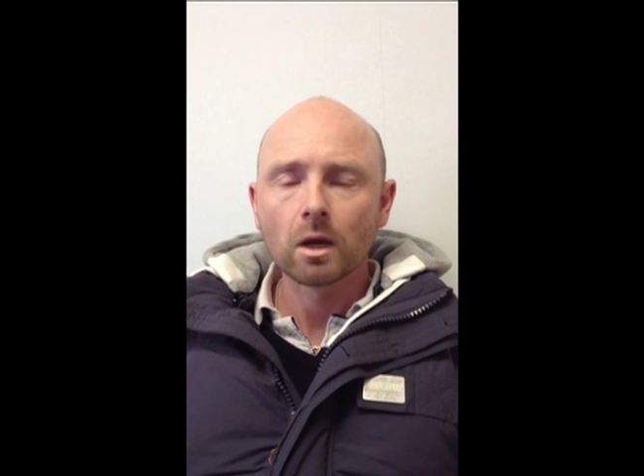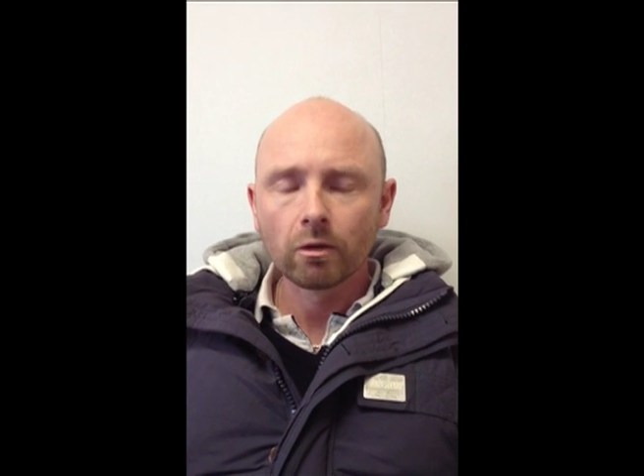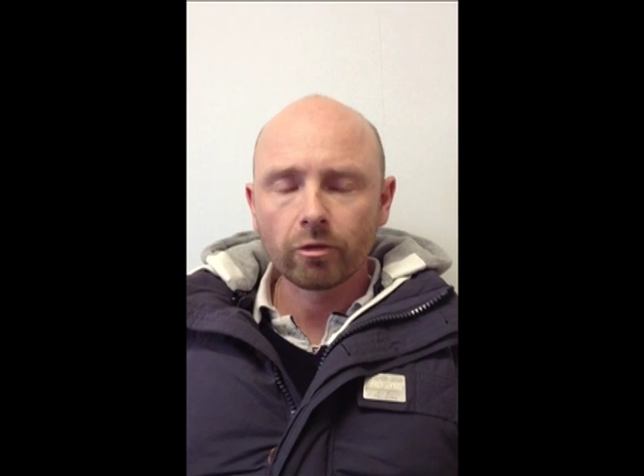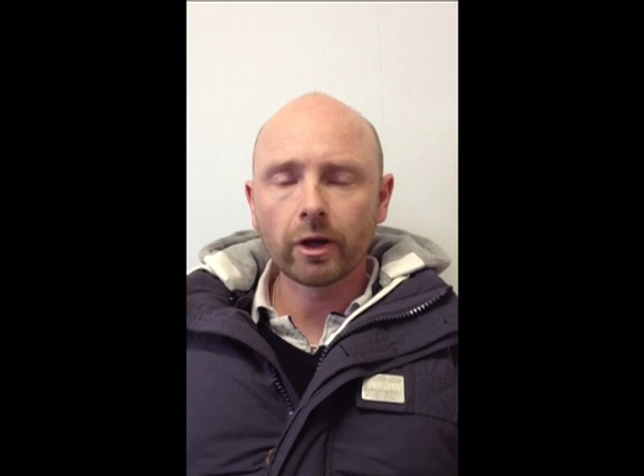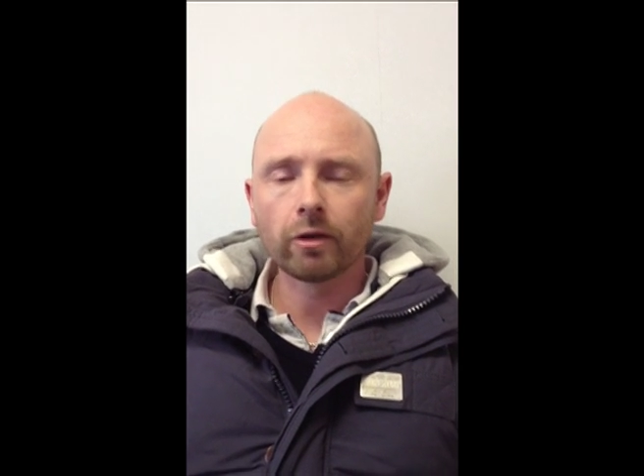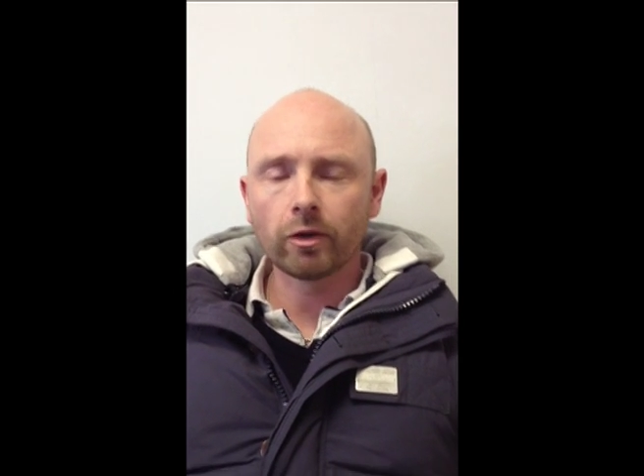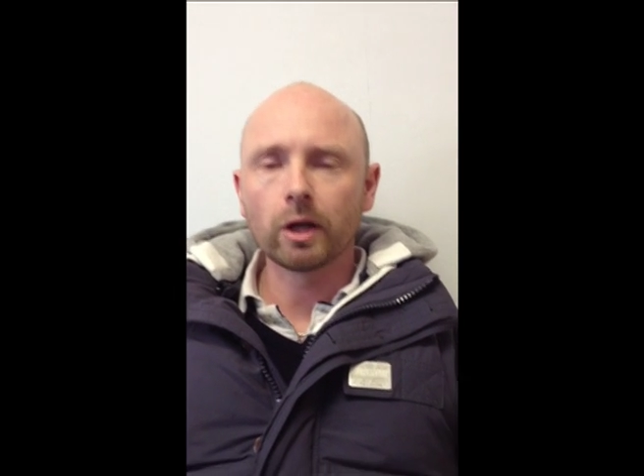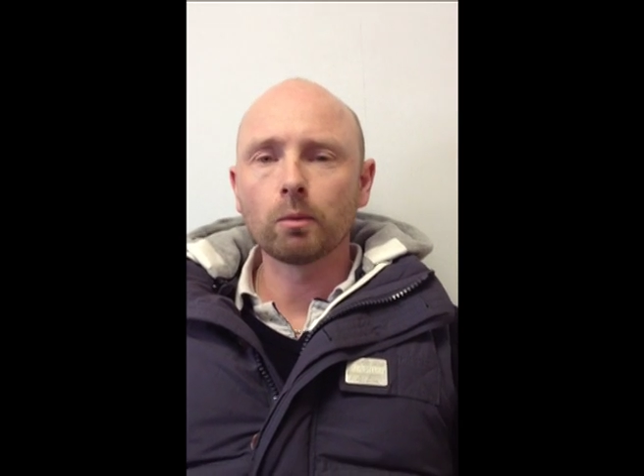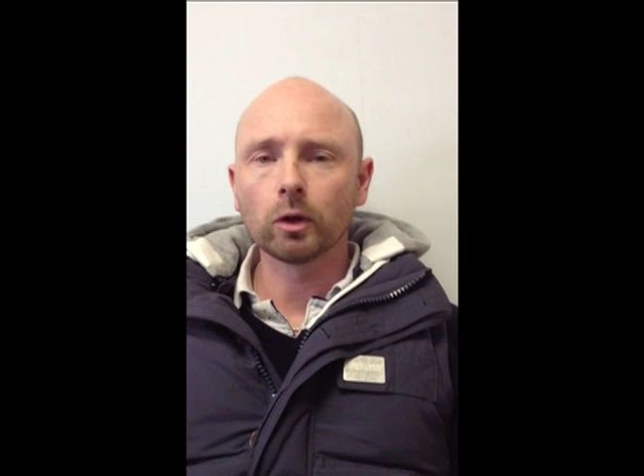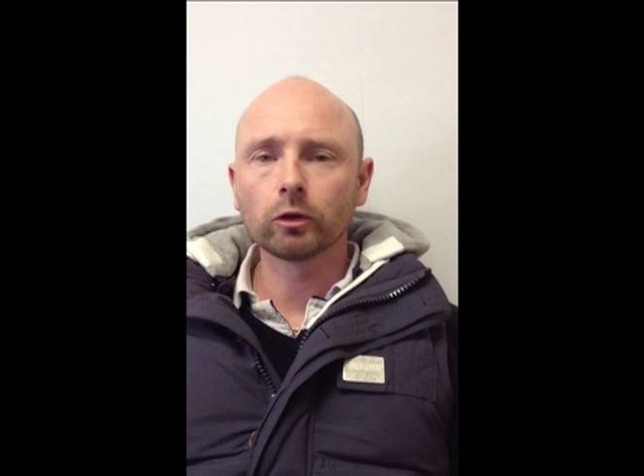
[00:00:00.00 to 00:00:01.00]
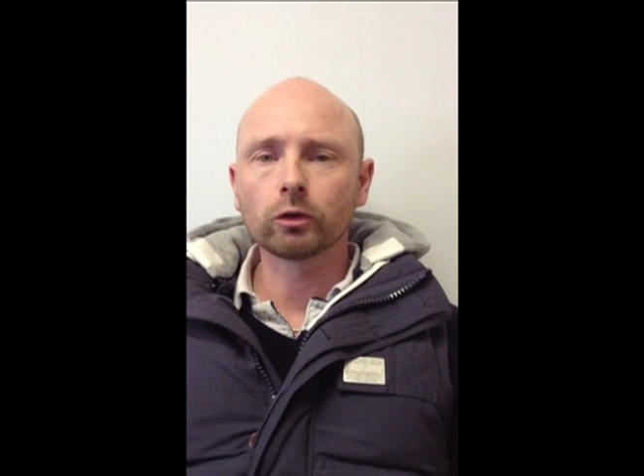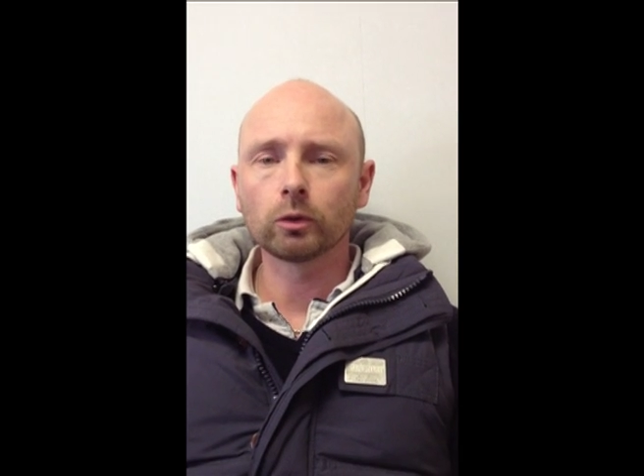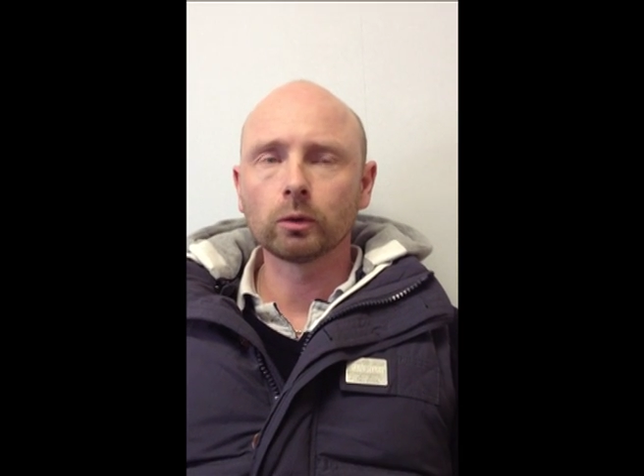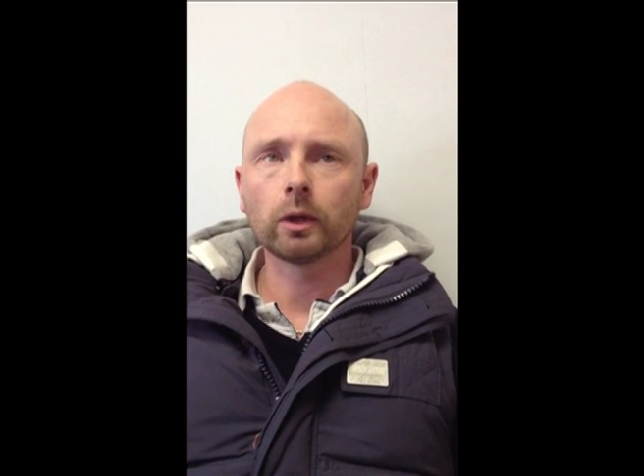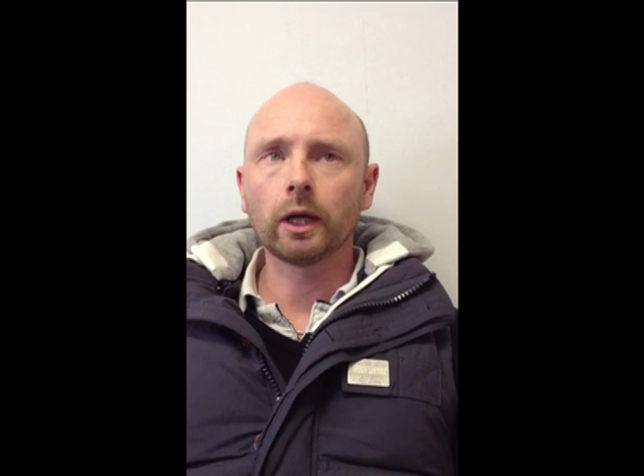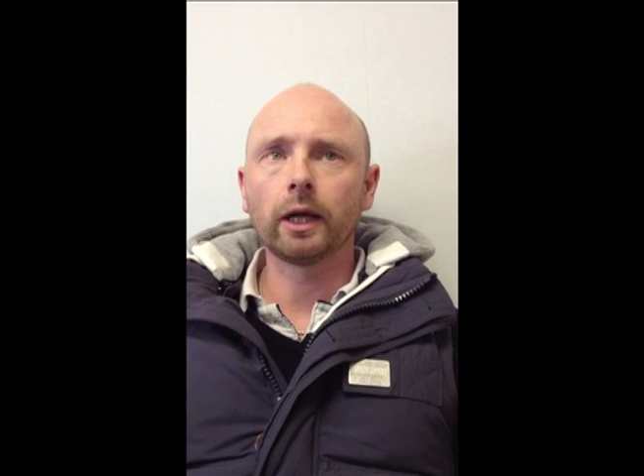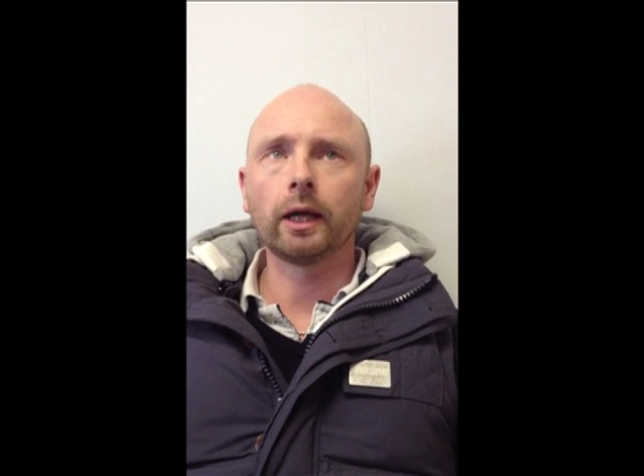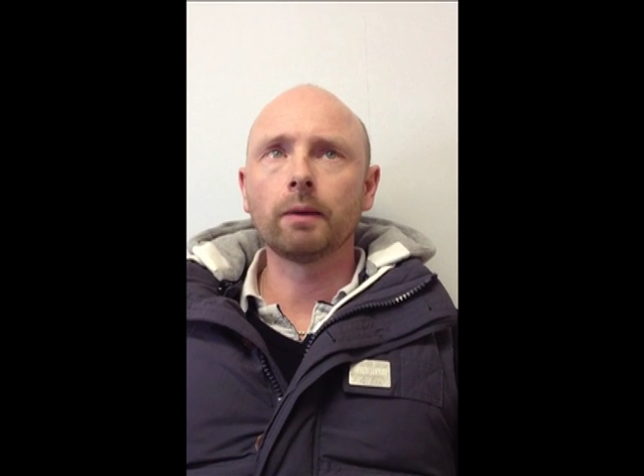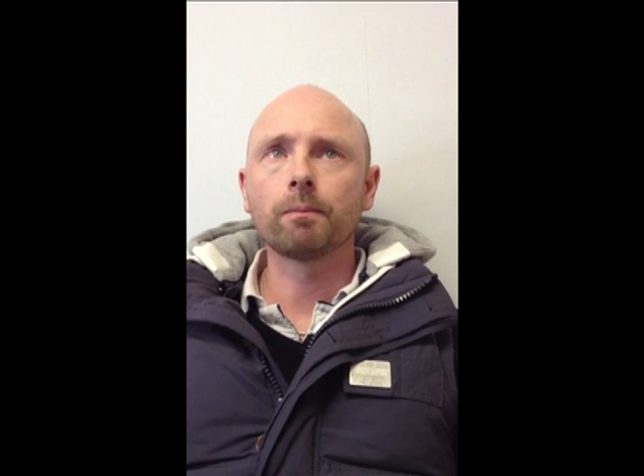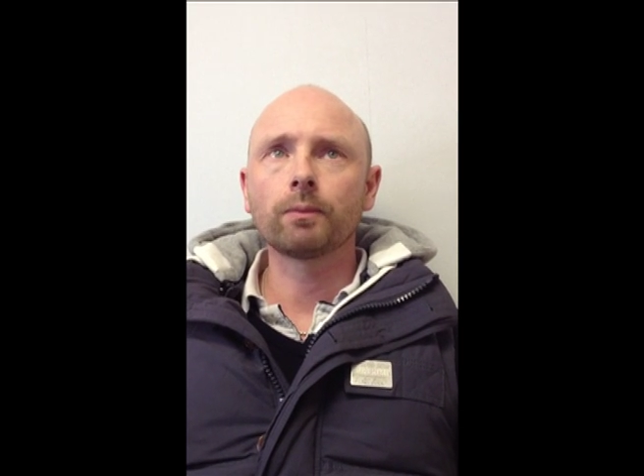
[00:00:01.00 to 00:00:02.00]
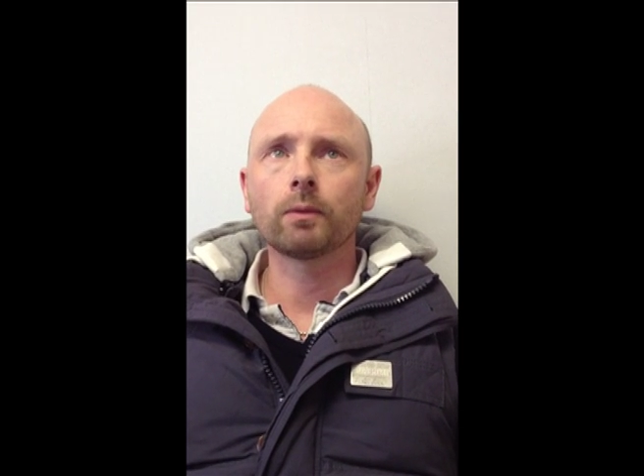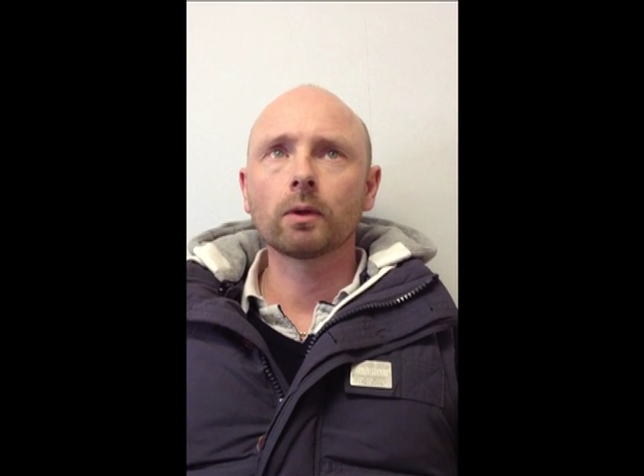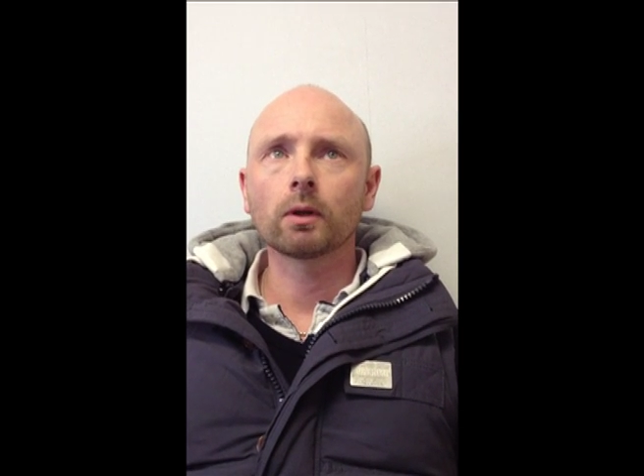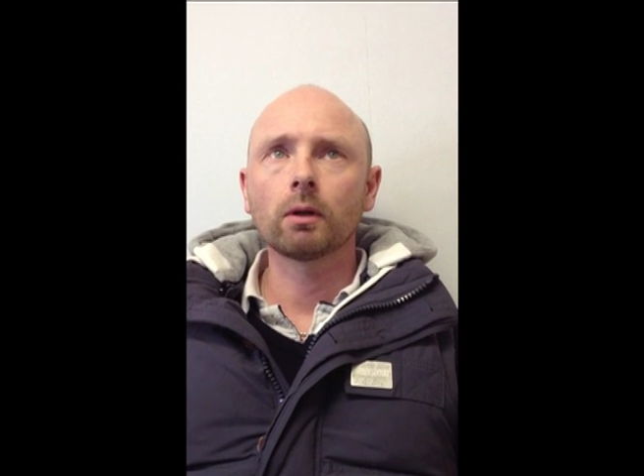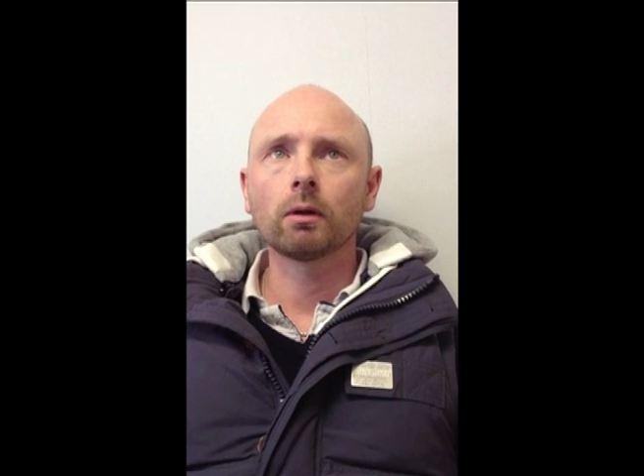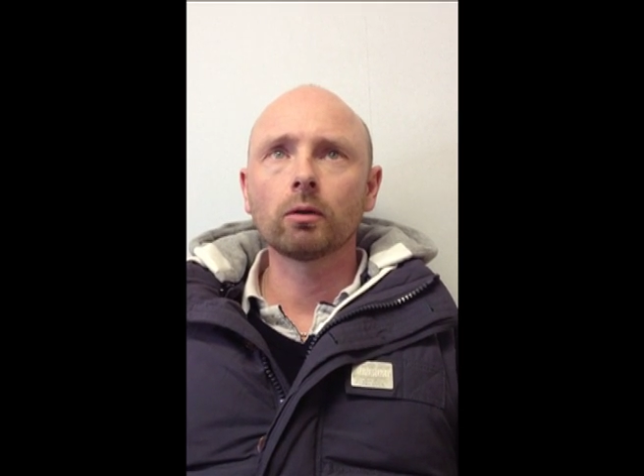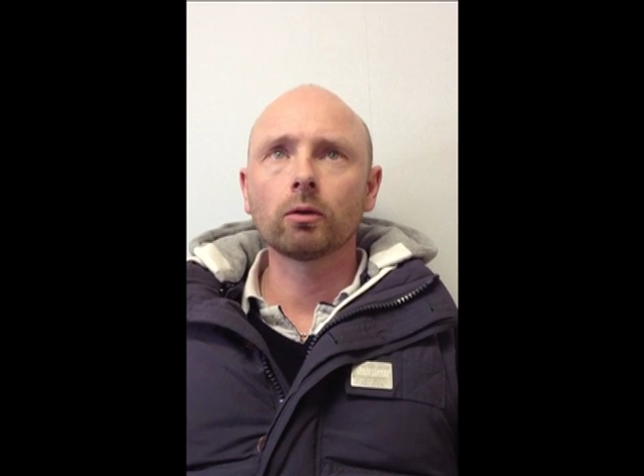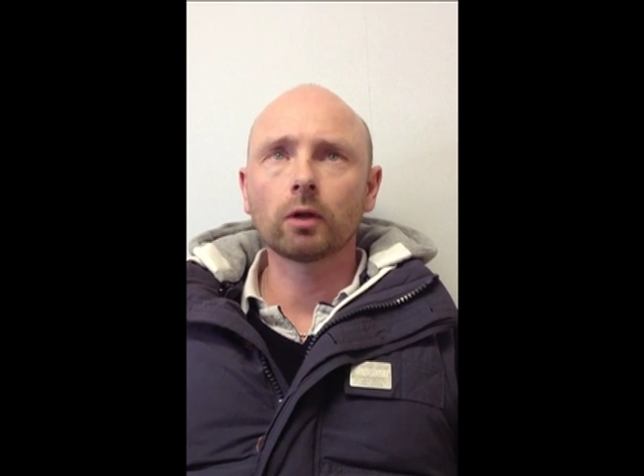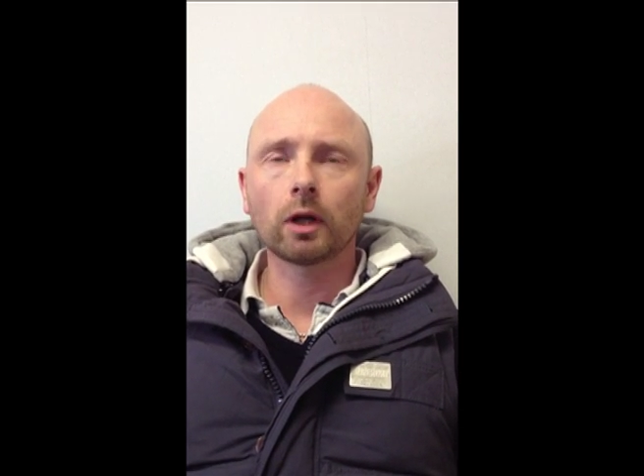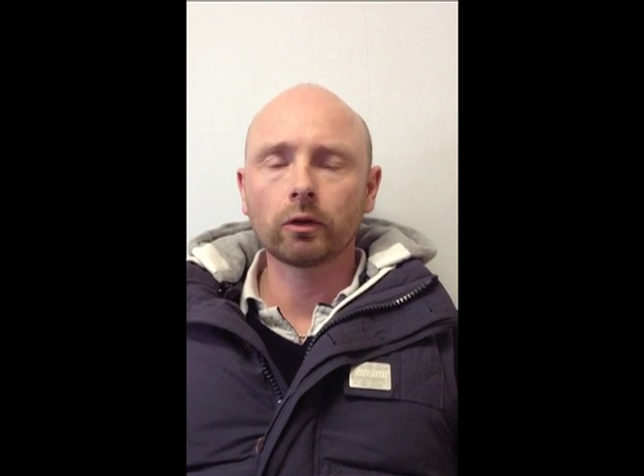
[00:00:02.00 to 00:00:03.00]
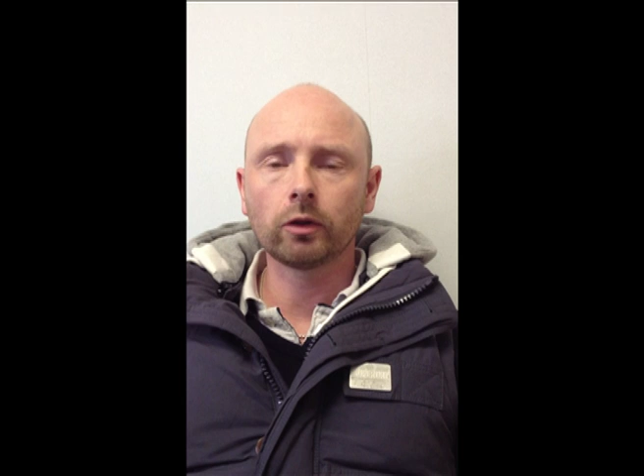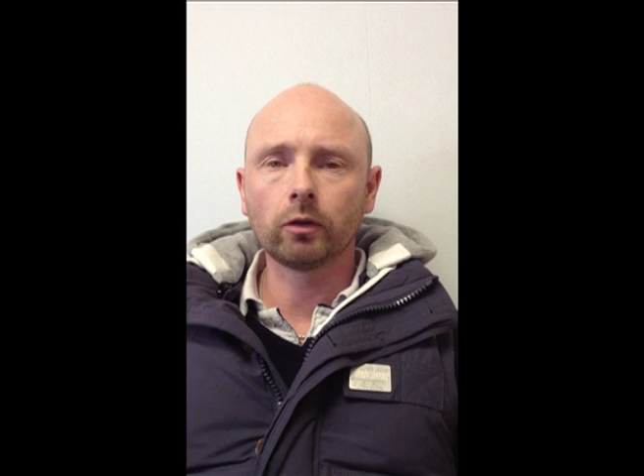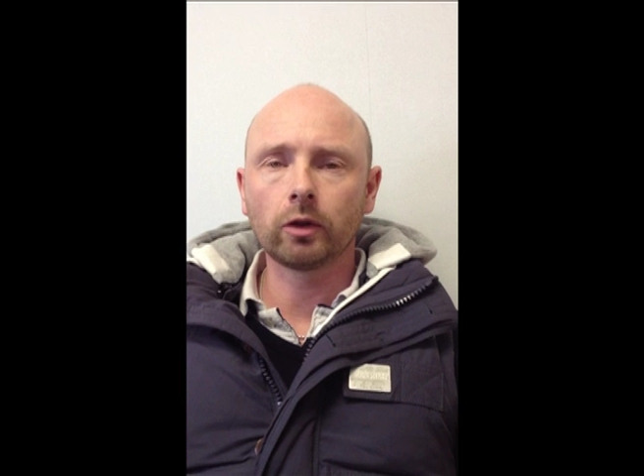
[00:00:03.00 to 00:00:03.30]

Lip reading: Very, very much so. Started